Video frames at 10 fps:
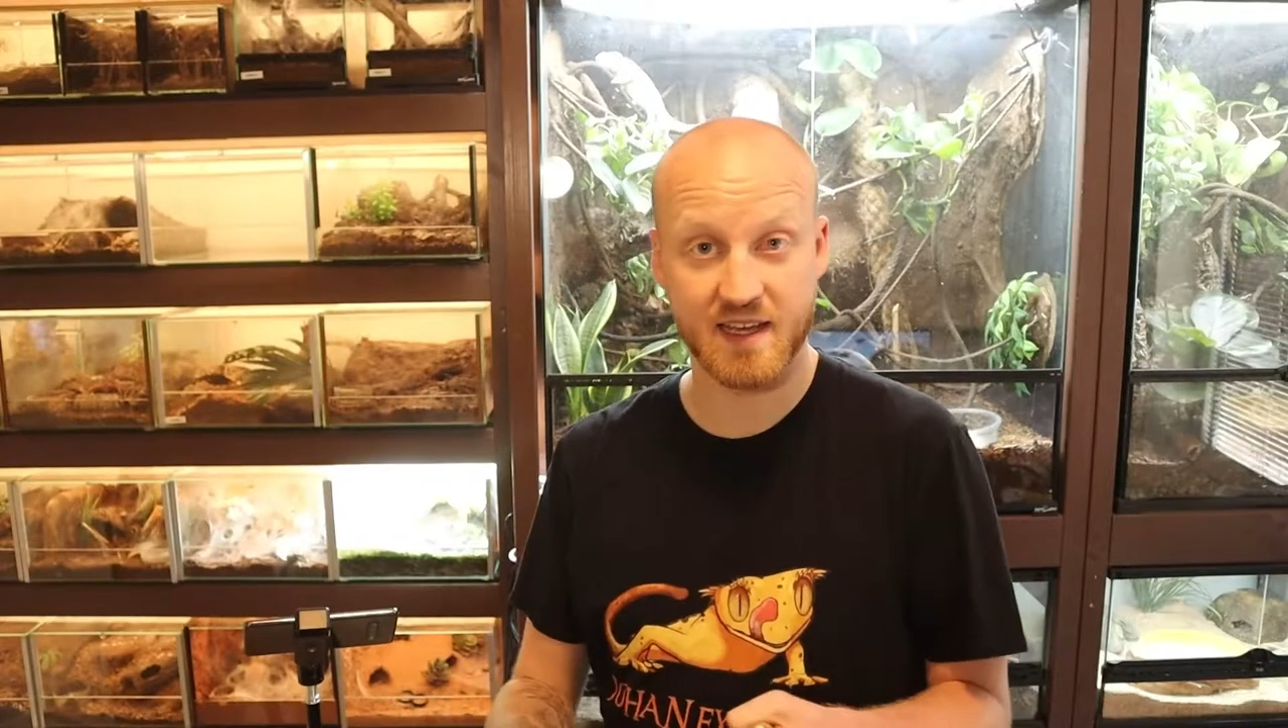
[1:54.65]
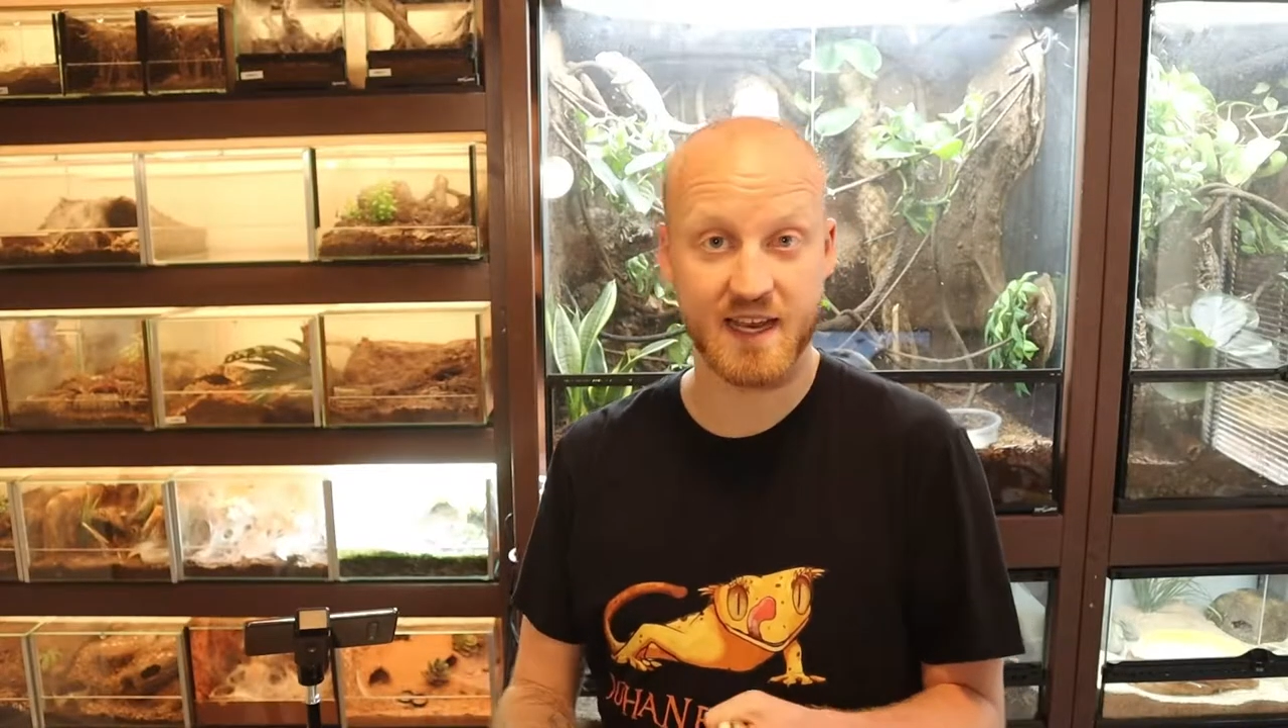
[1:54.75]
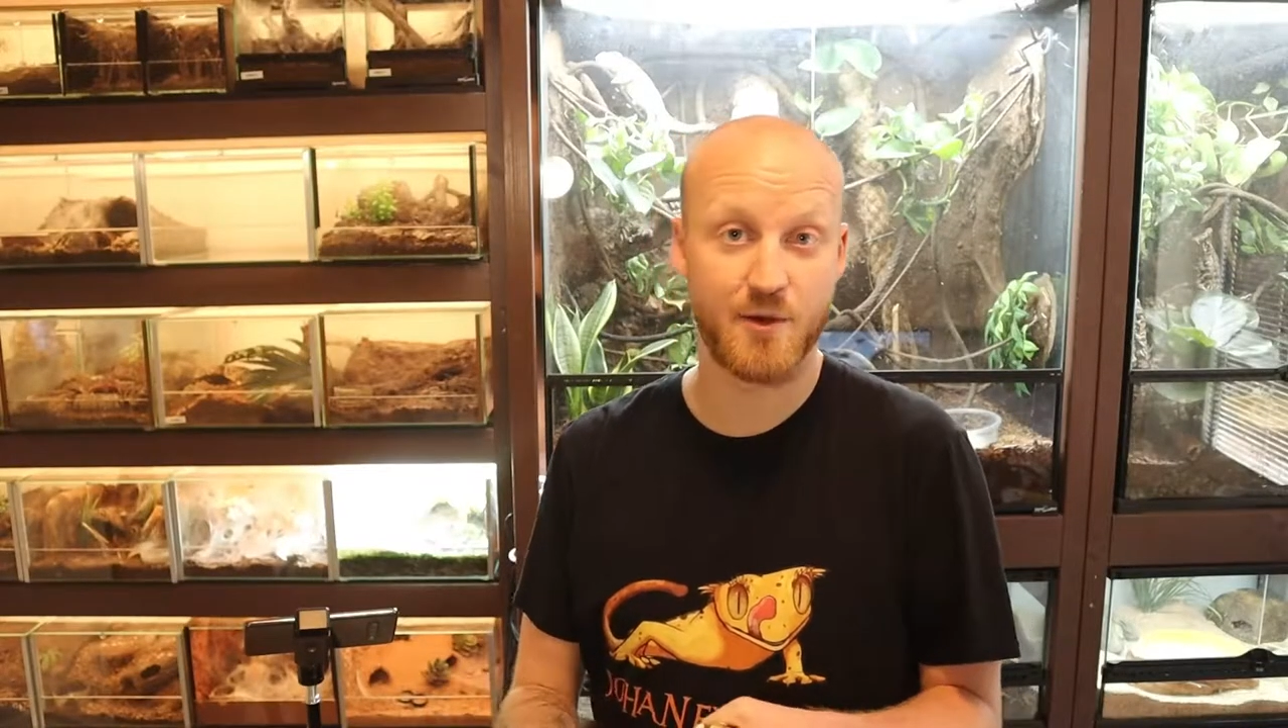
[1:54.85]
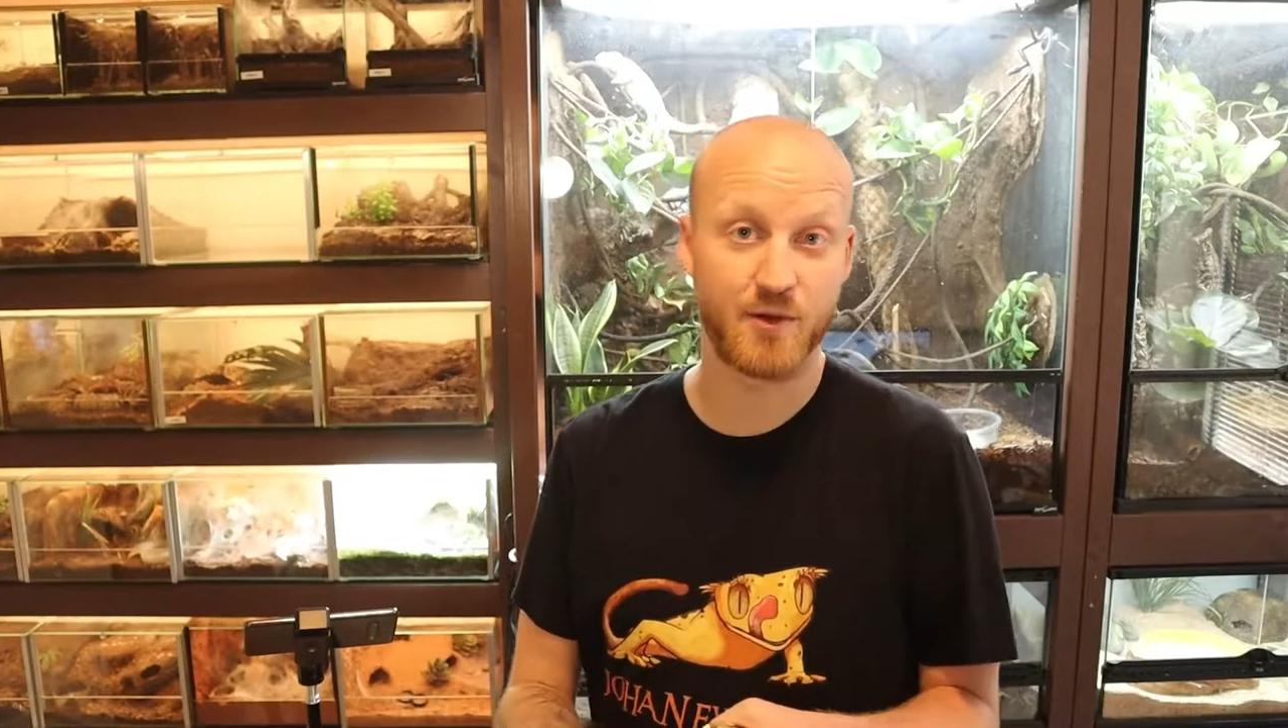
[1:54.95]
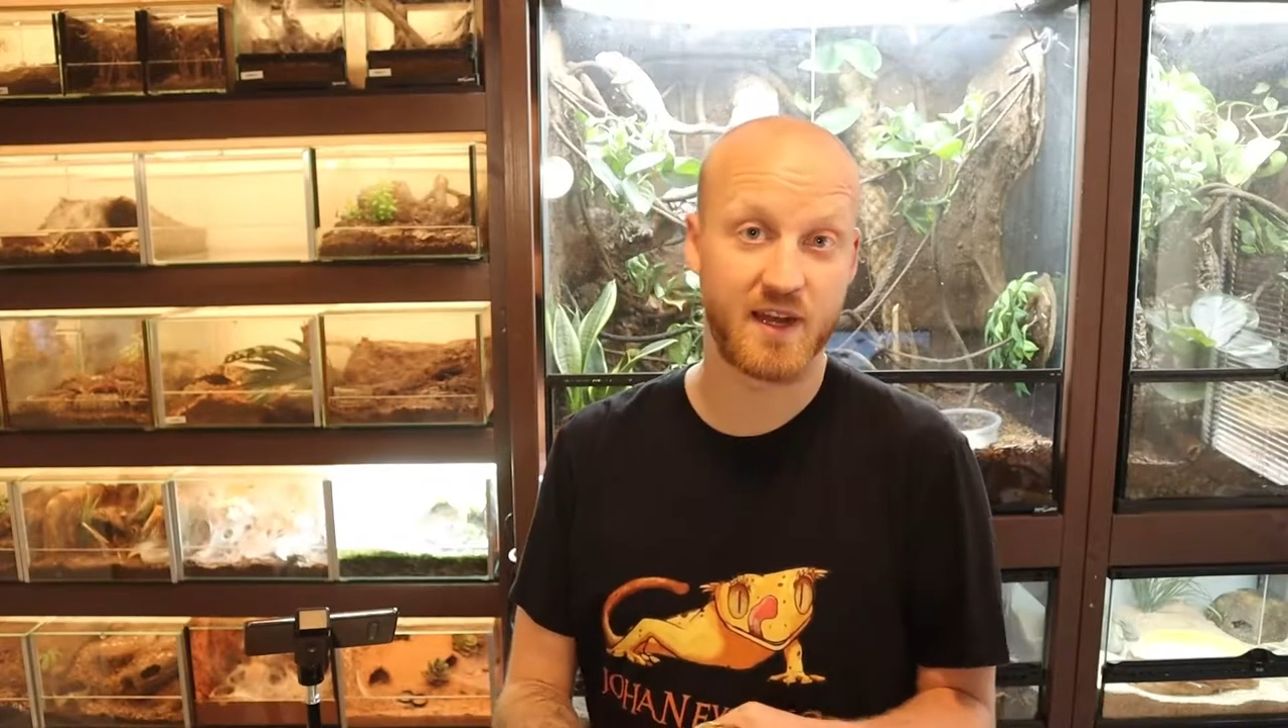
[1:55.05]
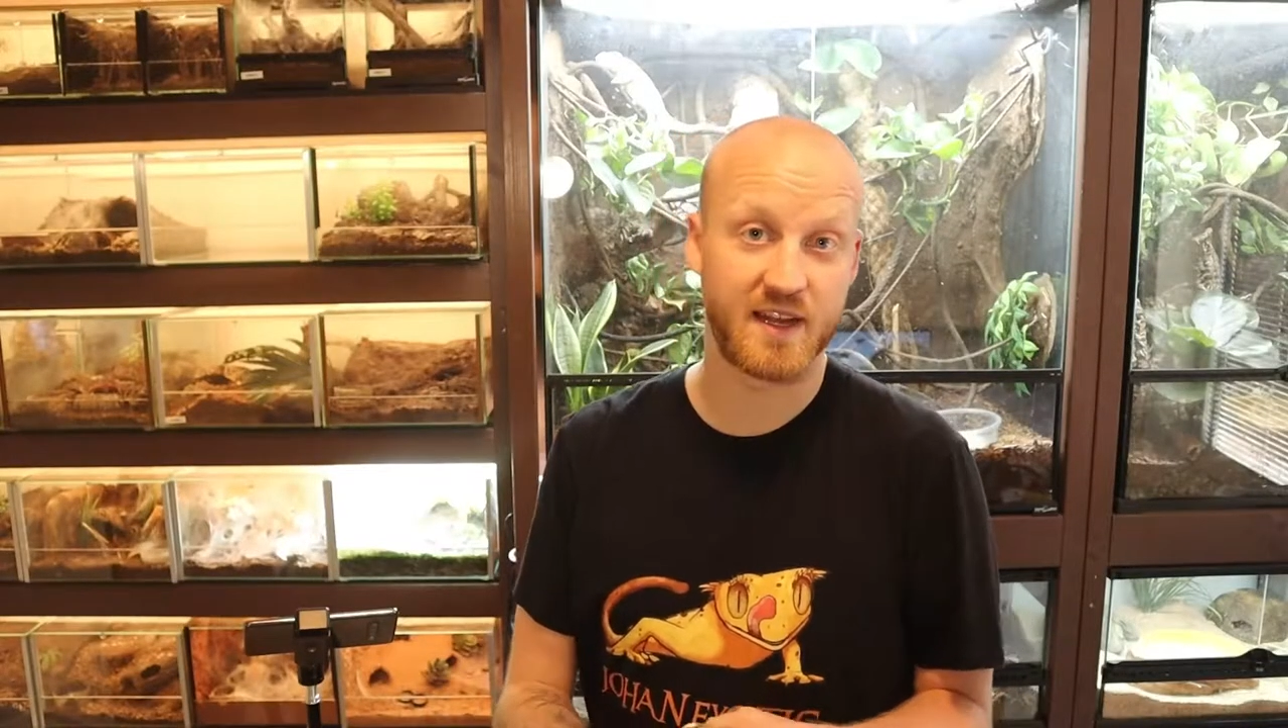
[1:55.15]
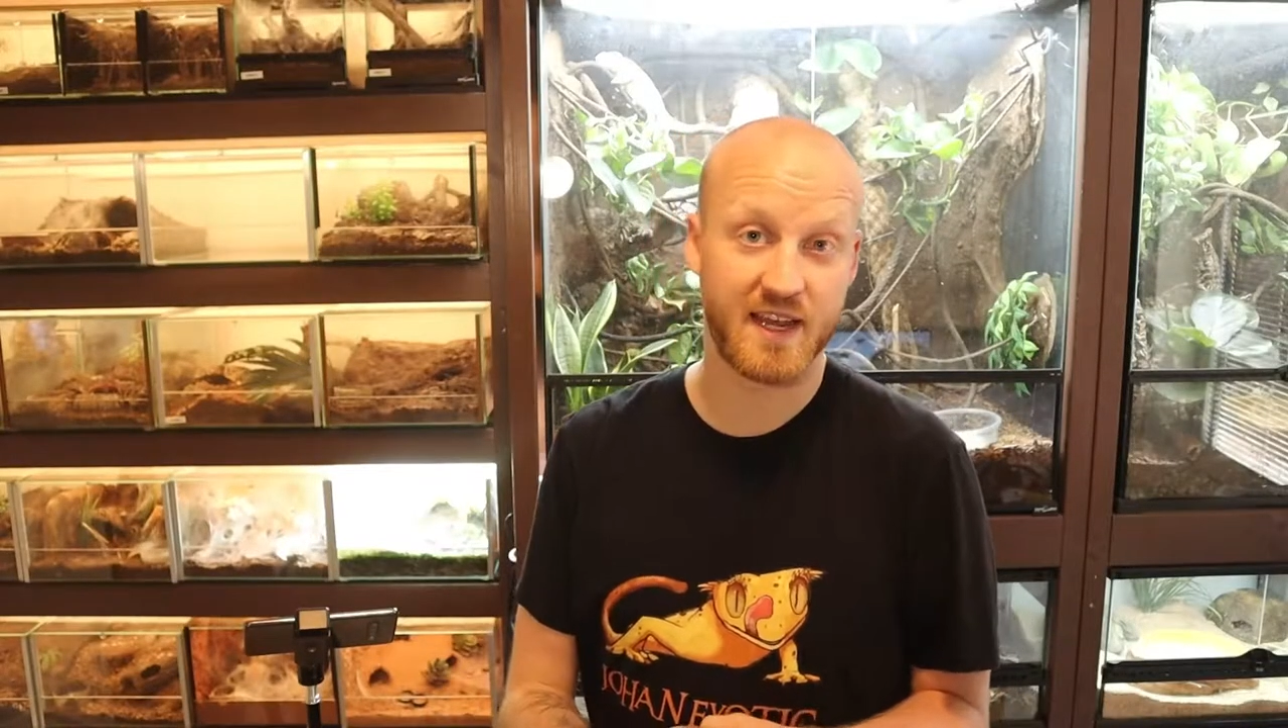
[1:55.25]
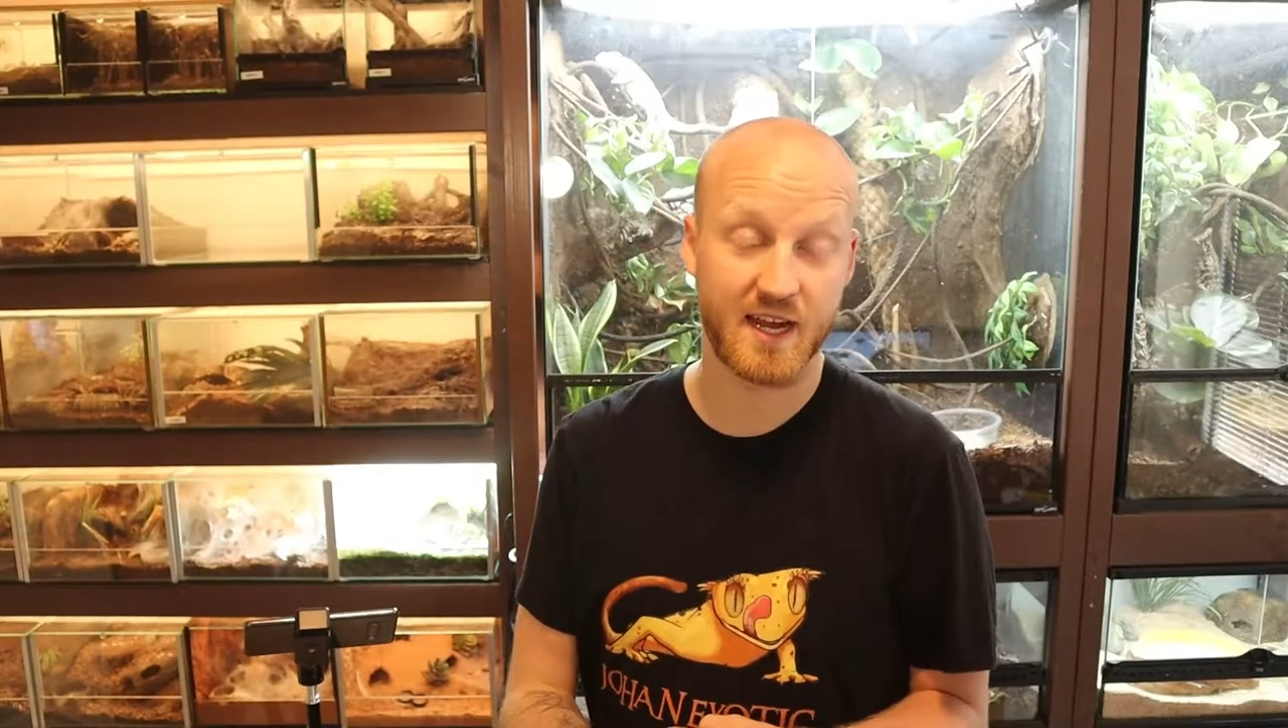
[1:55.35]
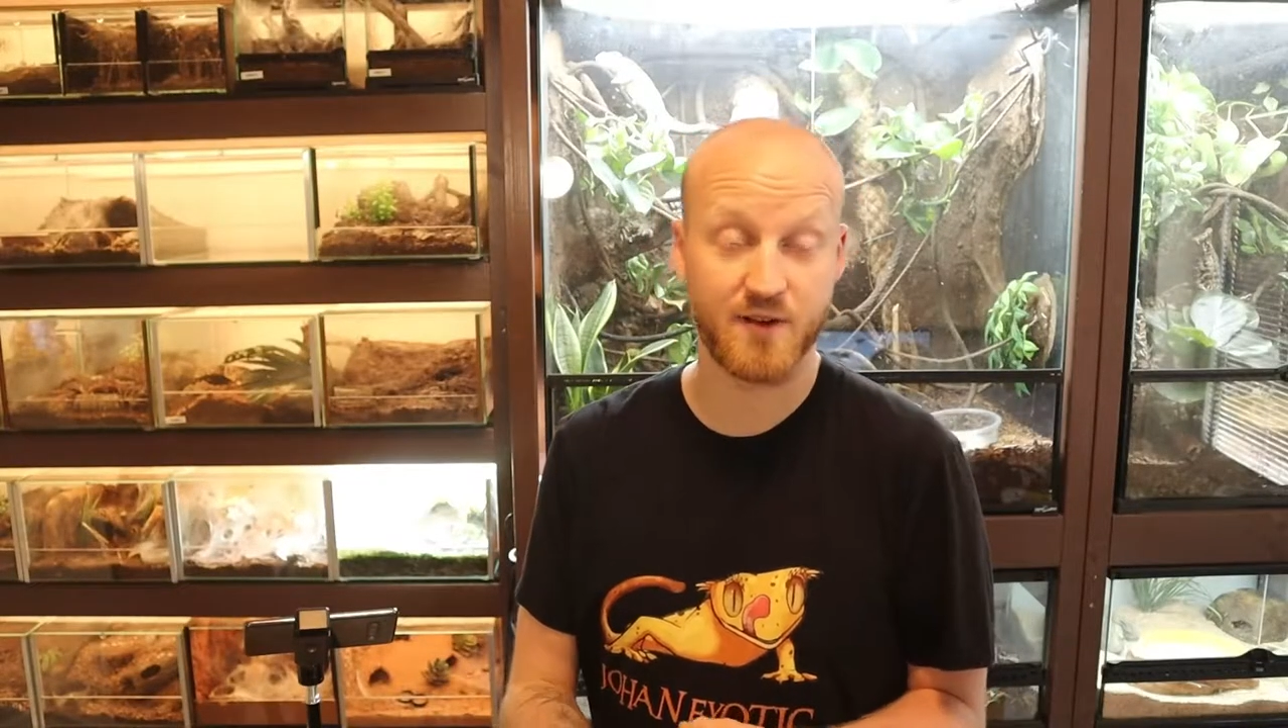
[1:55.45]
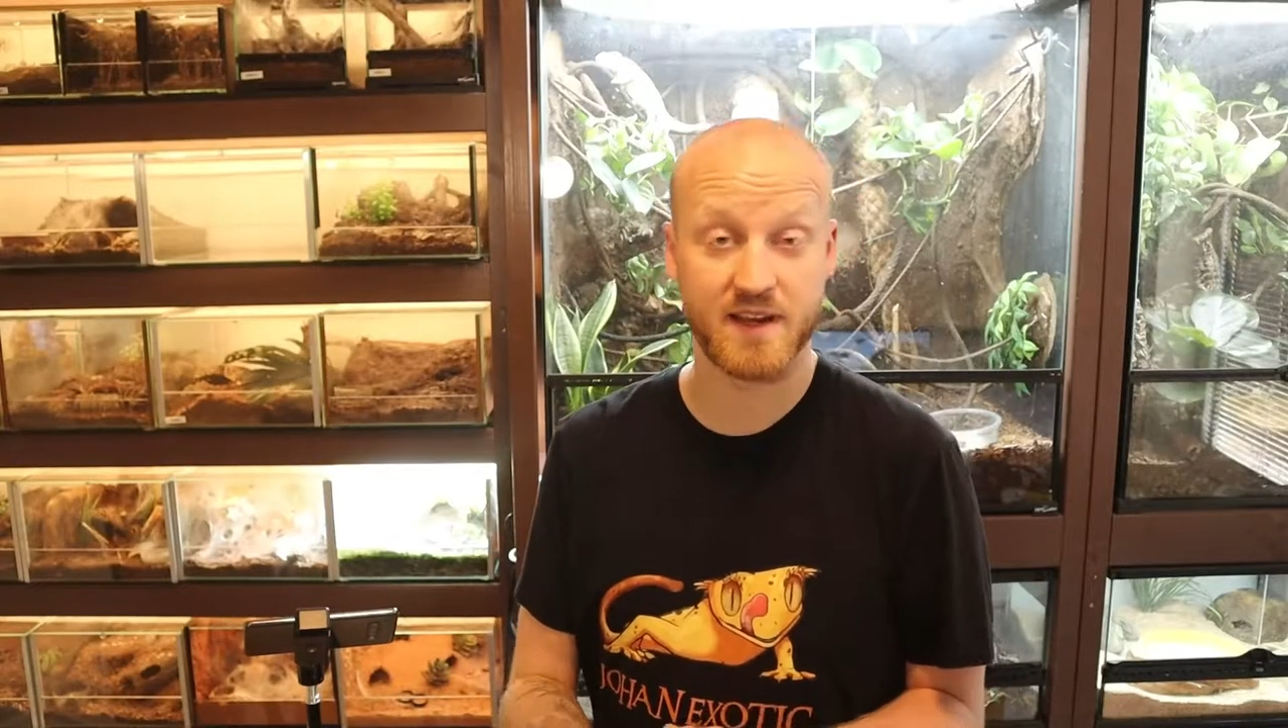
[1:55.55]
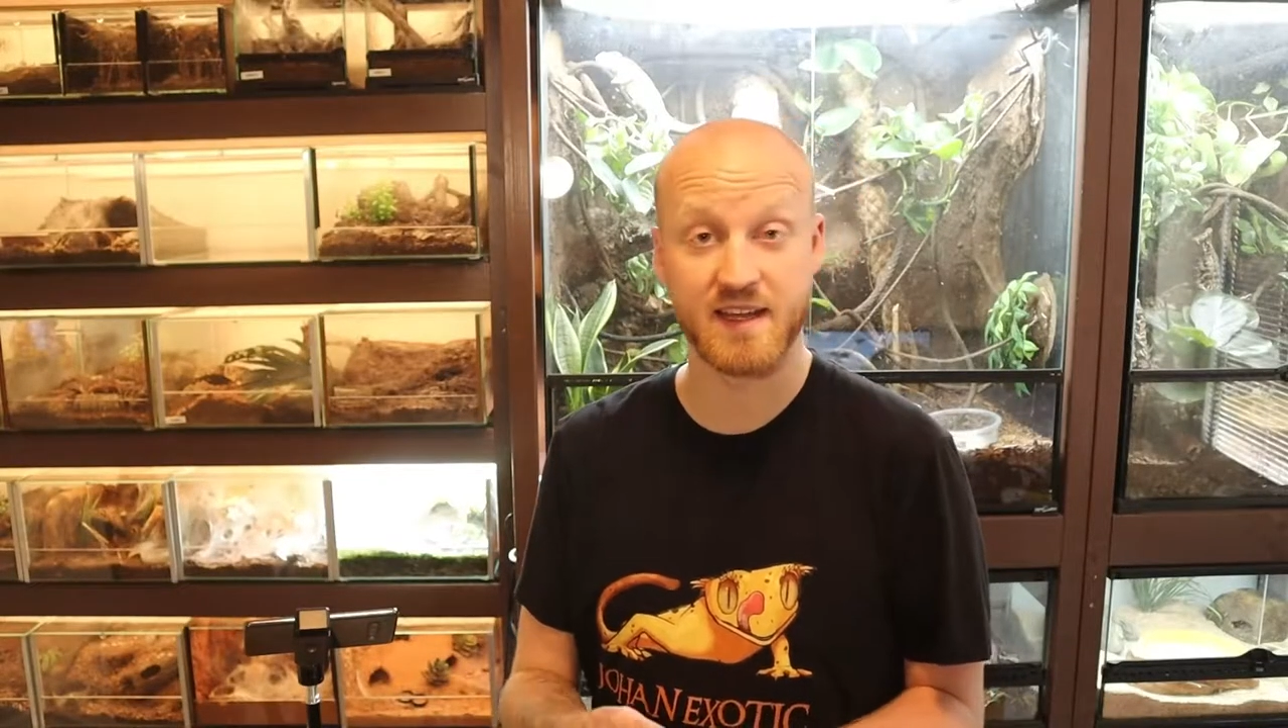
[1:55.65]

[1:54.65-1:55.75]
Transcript: and now we're gonna decorate